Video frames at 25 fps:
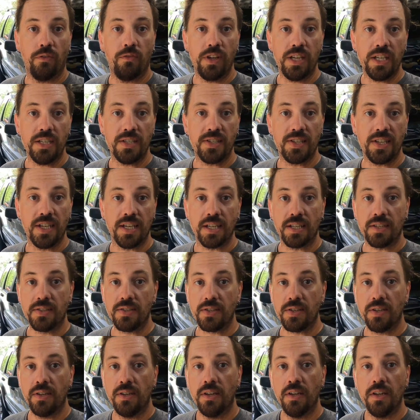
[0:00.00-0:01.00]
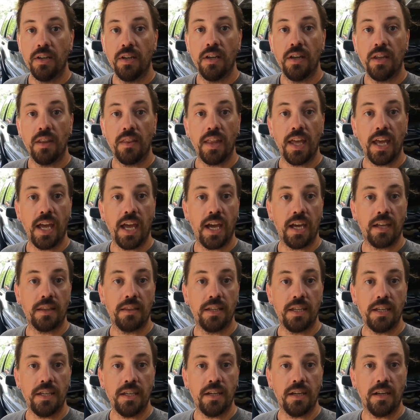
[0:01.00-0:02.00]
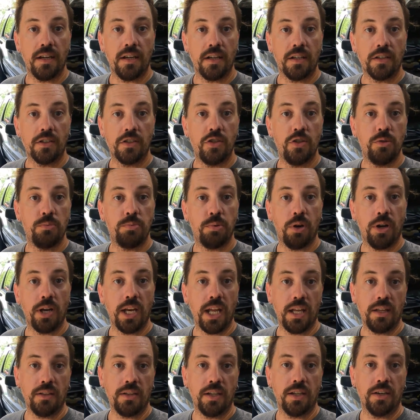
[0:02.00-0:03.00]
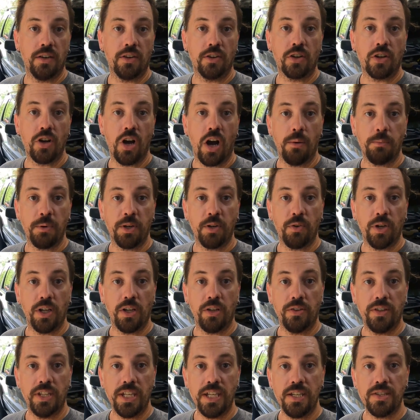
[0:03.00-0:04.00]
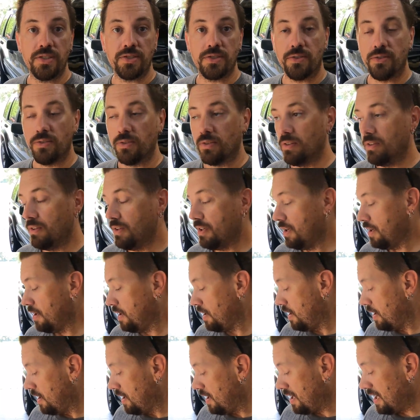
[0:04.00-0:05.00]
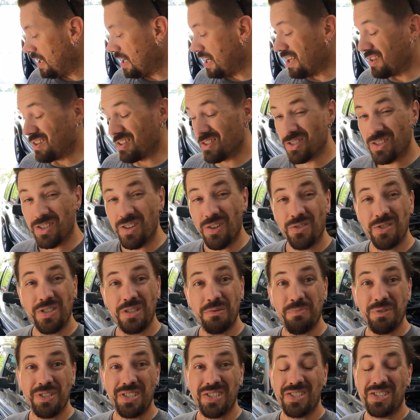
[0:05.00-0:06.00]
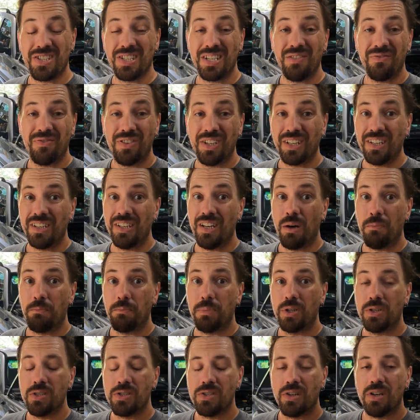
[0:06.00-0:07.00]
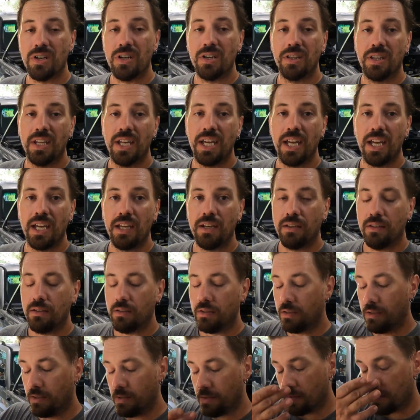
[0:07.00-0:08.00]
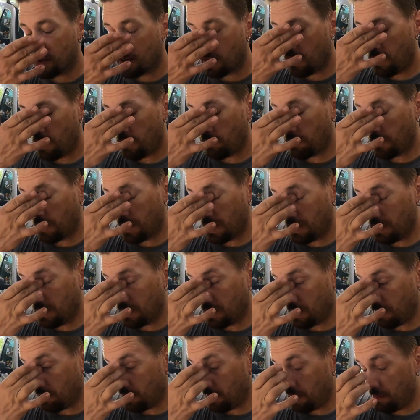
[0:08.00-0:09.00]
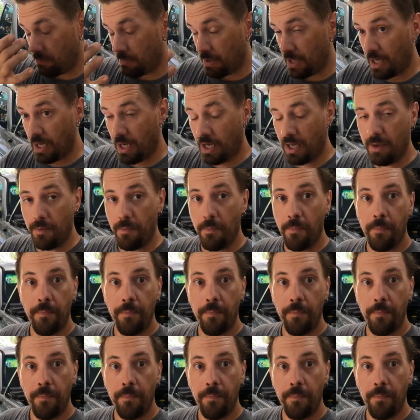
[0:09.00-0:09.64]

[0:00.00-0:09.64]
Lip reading: V6. They had the 2.8 liter common rail diesel. There's no specific numbers on that. I'm sorry, I'm getting something in my eye.